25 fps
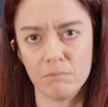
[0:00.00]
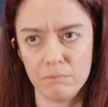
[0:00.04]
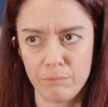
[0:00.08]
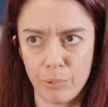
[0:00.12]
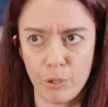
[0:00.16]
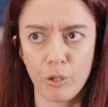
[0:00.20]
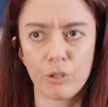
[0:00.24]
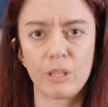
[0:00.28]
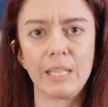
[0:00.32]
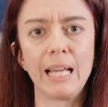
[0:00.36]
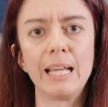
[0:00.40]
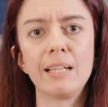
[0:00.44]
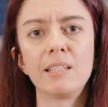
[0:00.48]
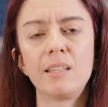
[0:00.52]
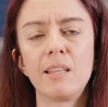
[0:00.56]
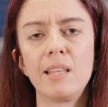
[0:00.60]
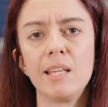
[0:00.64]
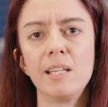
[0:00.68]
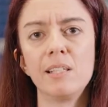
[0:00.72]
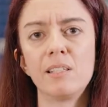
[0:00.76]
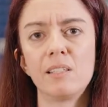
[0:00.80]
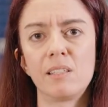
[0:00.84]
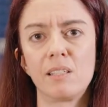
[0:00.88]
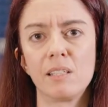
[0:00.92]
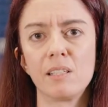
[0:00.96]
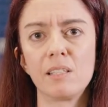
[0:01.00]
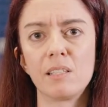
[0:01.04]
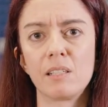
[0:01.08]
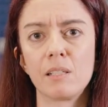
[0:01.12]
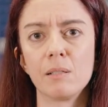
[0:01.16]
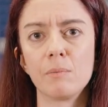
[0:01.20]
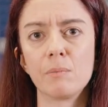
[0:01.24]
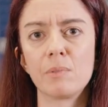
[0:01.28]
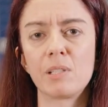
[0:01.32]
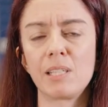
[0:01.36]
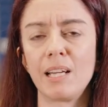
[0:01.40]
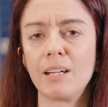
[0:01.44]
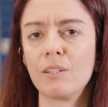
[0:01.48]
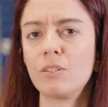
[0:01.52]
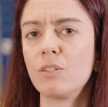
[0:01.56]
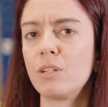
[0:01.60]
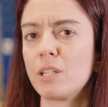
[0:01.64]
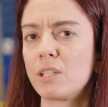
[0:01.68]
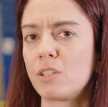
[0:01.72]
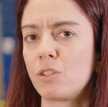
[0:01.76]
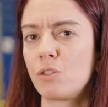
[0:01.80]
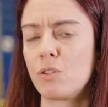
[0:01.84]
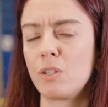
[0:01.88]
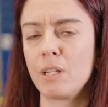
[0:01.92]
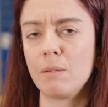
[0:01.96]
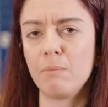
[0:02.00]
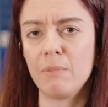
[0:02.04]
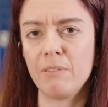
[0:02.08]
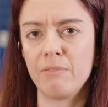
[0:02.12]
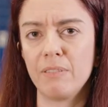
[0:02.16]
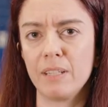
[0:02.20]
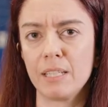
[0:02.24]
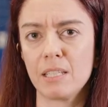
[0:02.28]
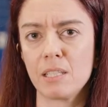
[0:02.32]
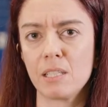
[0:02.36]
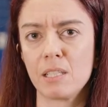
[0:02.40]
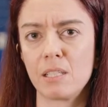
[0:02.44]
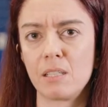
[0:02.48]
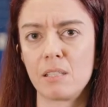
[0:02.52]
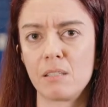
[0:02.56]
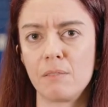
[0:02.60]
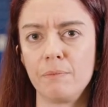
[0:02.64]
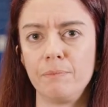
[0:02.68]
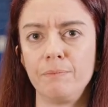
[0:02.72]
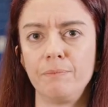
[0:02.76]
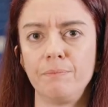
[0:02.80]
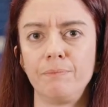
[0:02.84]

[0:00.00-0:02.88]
protect these systems under extreme events.